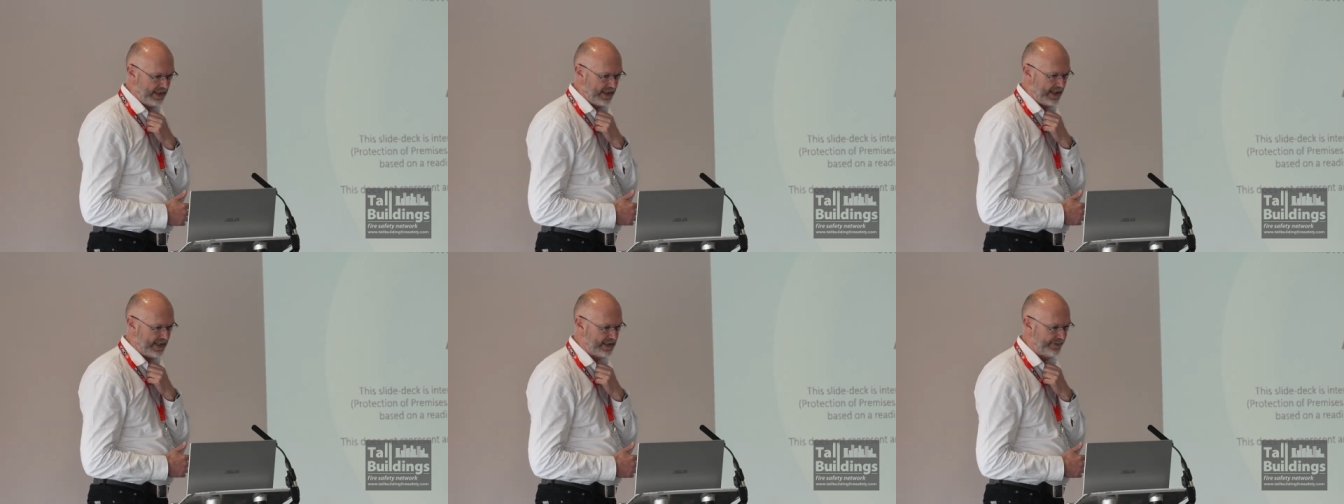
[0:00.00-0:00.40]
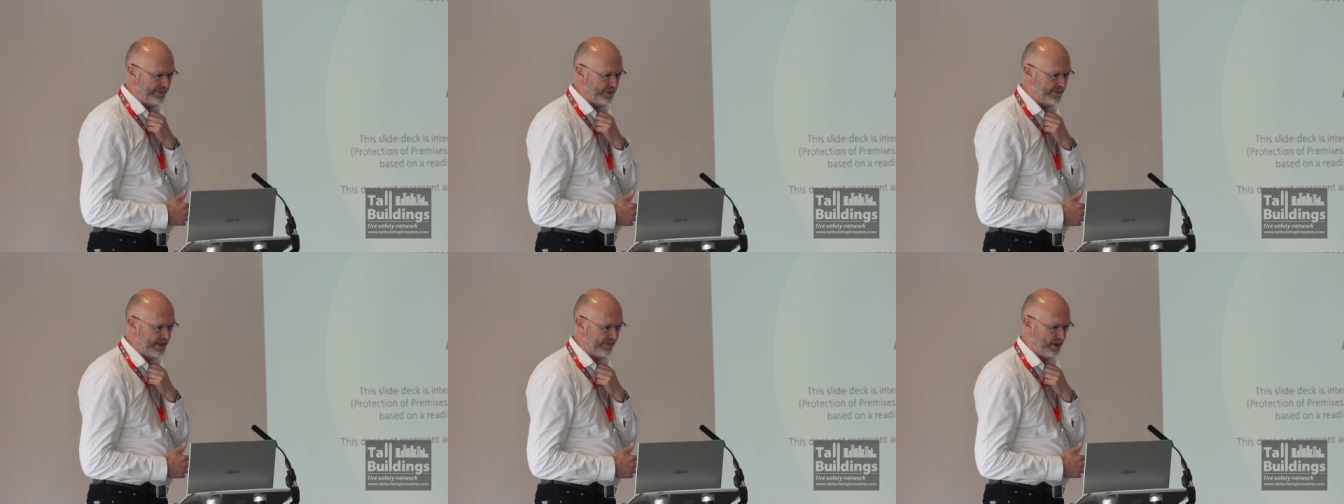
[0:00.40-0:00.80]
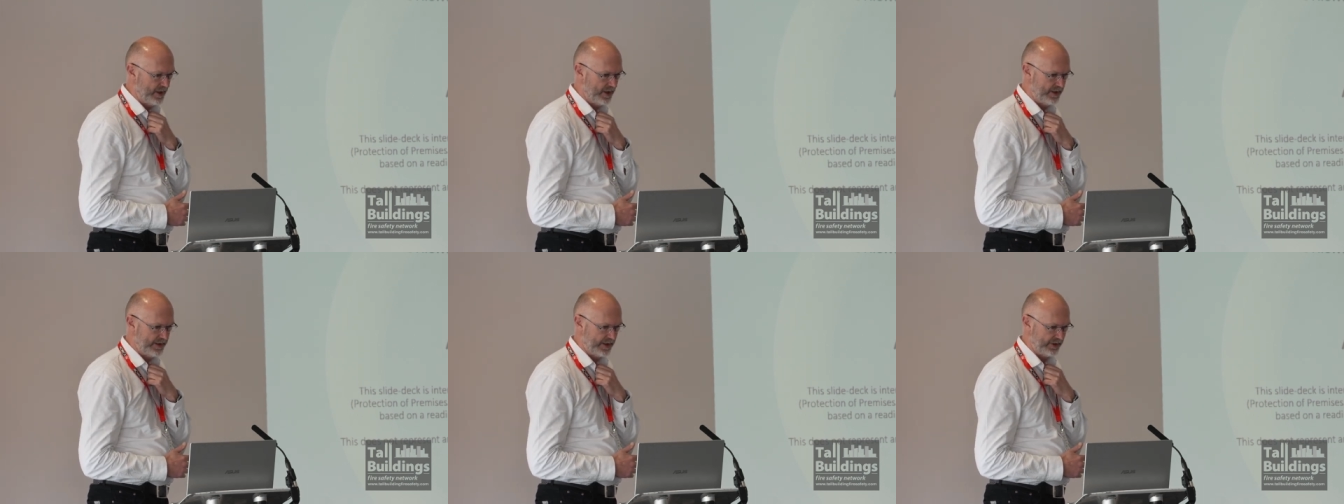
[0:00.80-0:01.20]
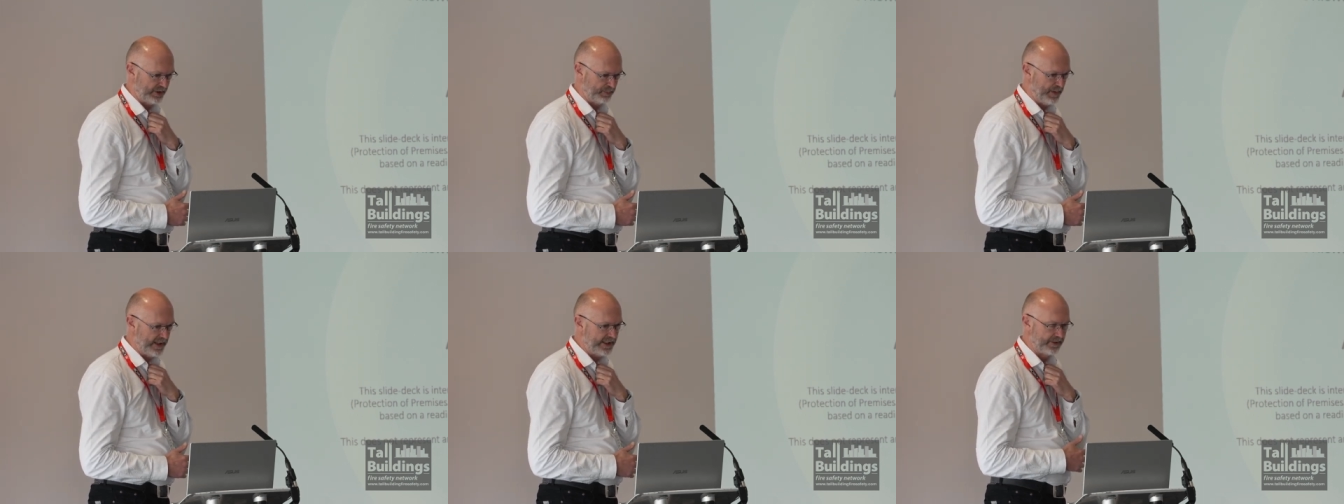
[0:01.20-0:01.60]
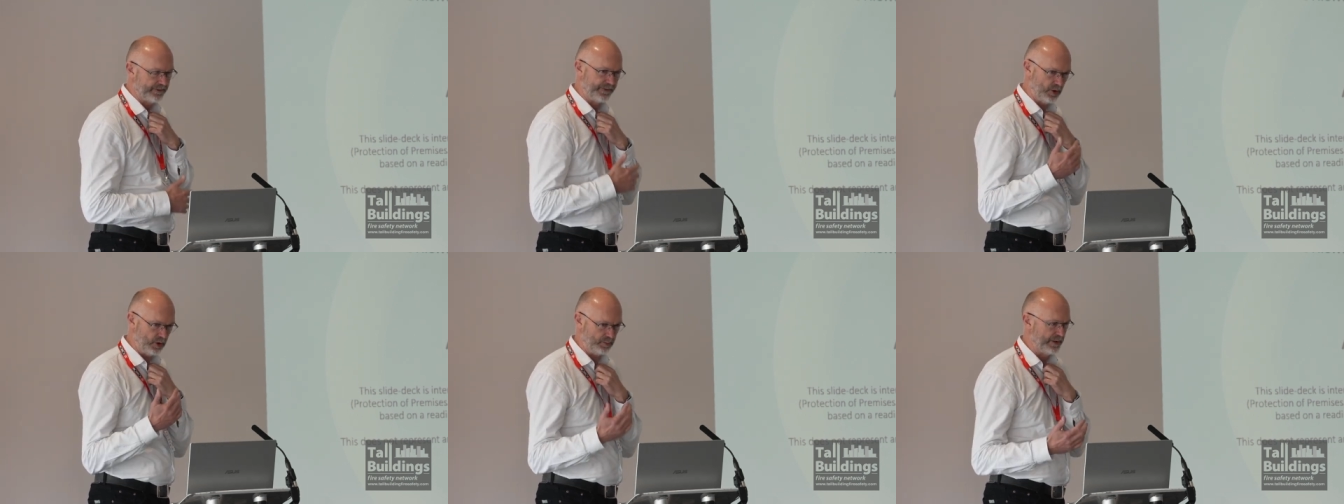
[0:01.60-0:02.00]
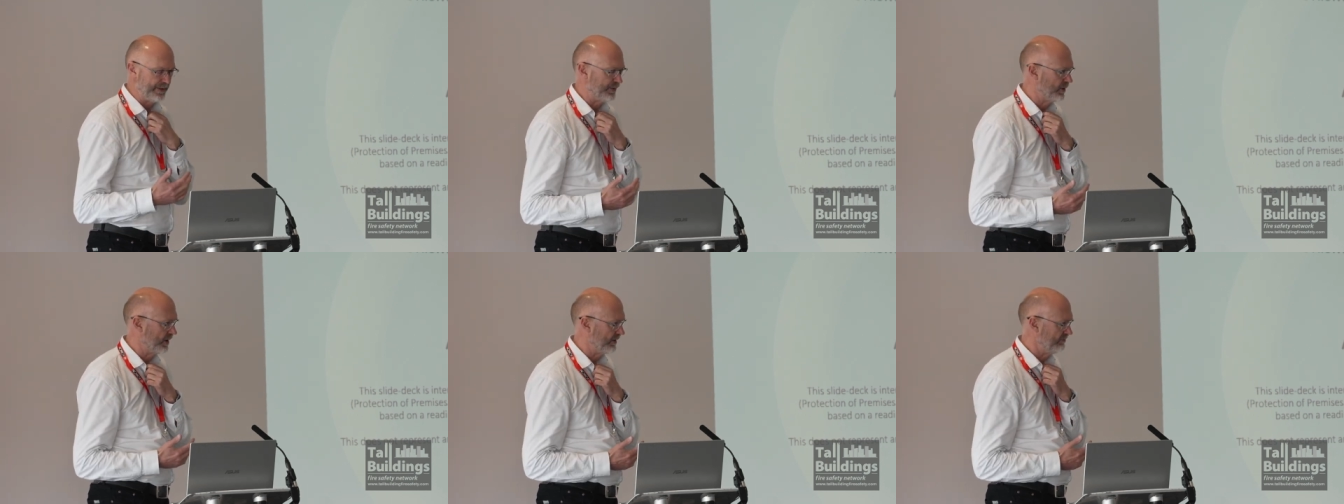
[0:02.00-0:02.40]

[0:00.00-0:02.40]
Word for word: And if you've never heard her speak in full before,